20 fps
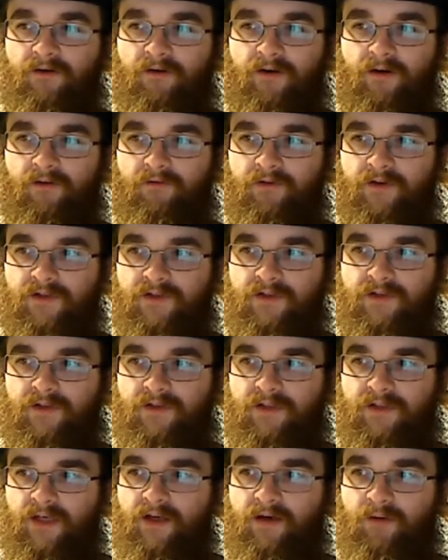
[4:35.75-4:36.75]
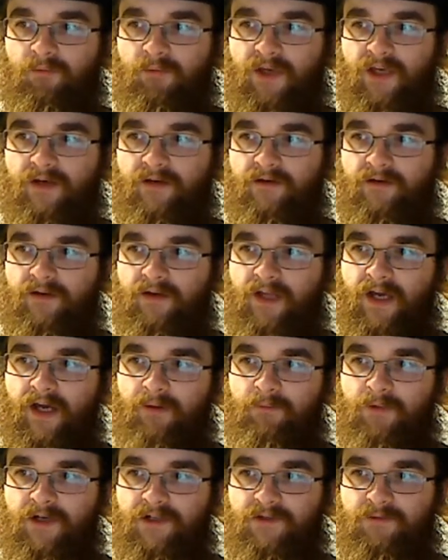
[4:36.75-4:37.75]
or if it's just getting beaten
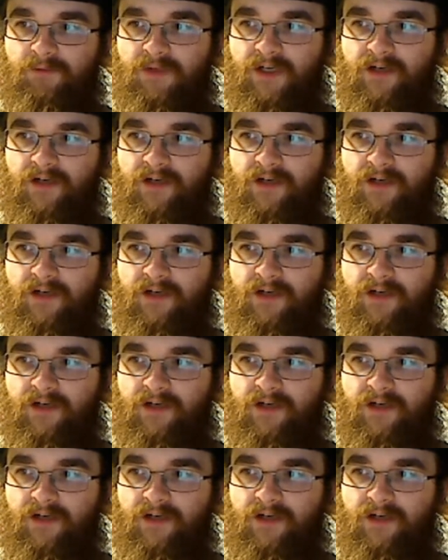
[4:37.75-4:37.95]
that much